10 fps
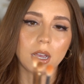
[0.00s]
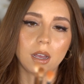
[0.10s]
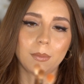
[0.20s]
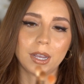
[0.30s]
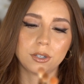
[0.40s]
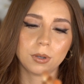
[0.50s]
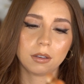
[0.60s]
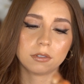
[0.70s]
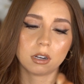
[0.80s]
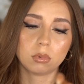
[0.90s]
I do
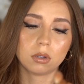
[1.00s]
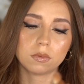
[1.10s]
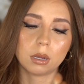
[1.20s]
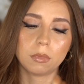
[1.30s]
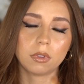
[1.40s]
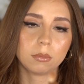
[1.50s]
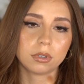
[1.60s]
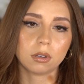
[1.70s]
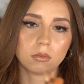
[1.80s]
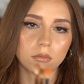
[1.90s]
have double O some of them,
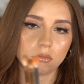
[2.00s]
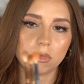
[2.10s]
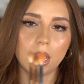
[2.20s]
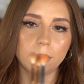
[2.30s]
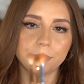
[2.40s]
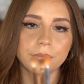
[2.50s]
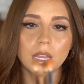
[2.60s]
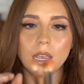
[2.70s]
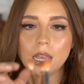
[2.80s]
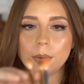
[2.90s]
so yeah.
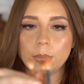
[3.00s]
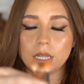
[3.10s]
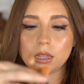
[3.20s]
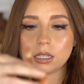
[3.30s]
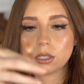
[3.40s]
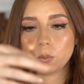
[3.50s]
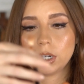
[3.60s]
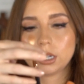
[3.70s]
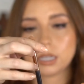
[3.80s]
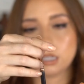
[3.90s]
But this
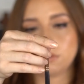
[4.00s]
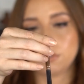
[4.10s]
one is